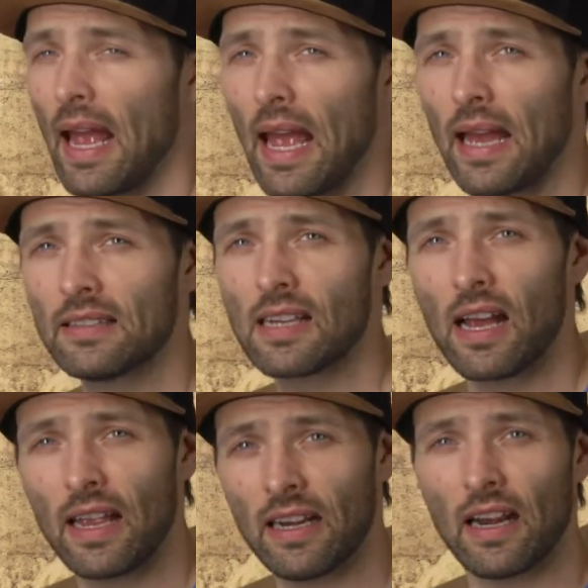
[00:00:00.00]
and
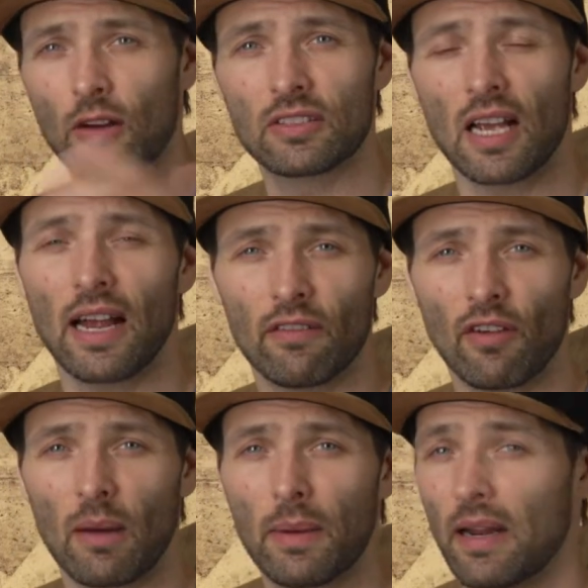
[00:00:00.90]
uh, in an outside
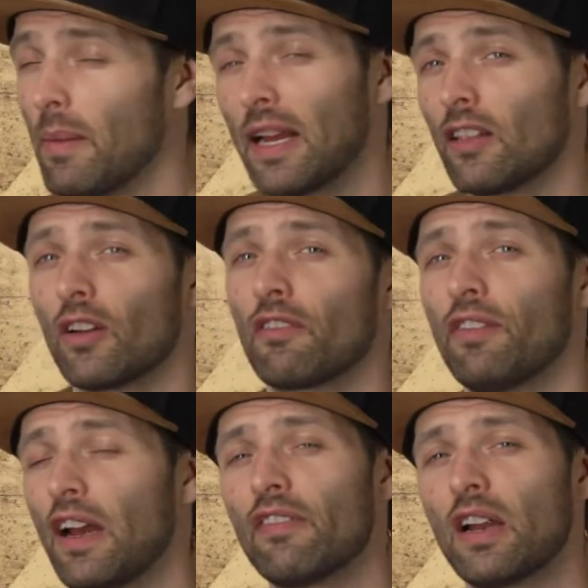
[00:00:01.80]
environment, and make it look
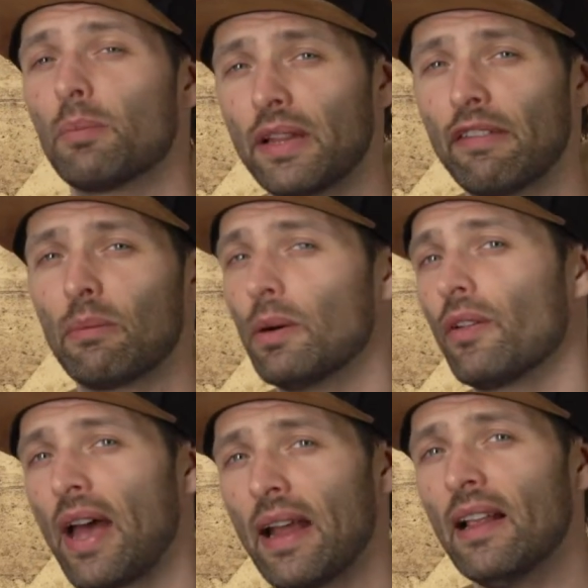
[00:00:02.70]
very, very believable
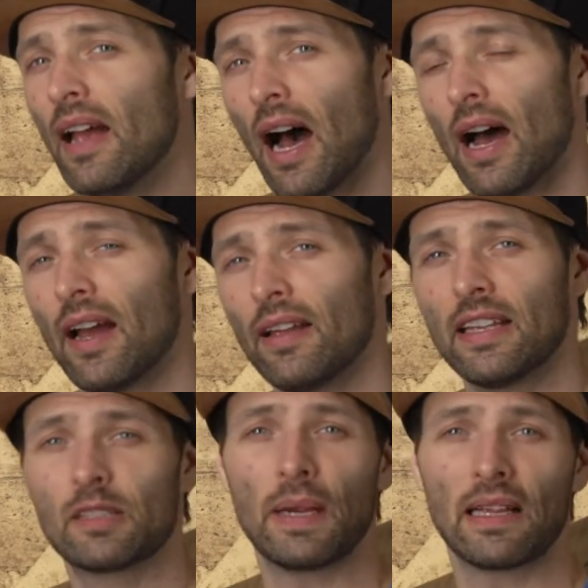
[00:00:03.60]
that uh,
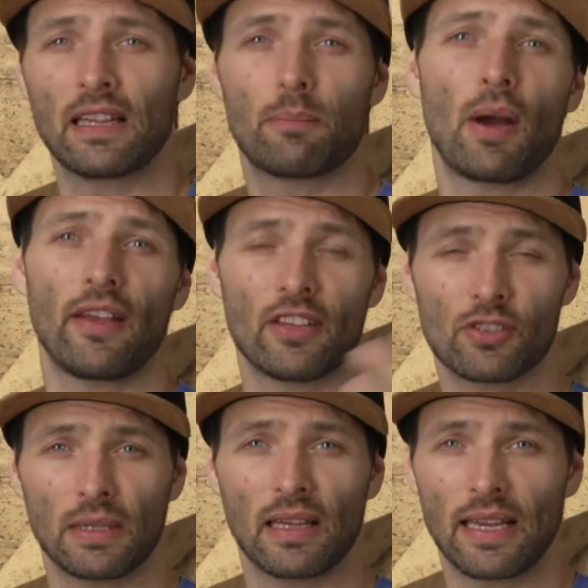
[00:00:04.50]
it's being lit by the
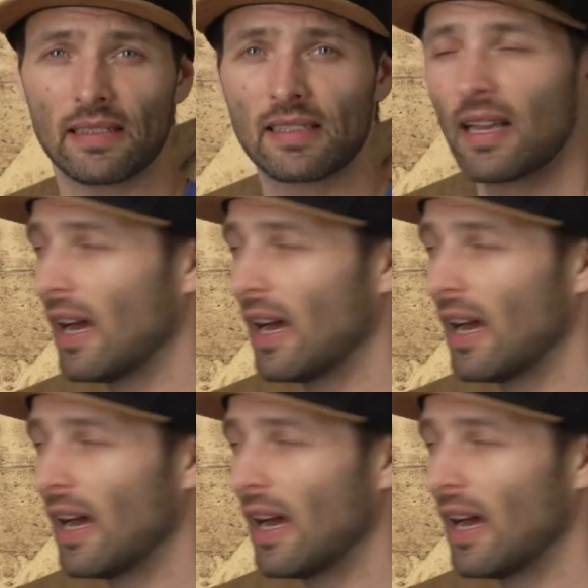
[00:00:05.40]
street lights,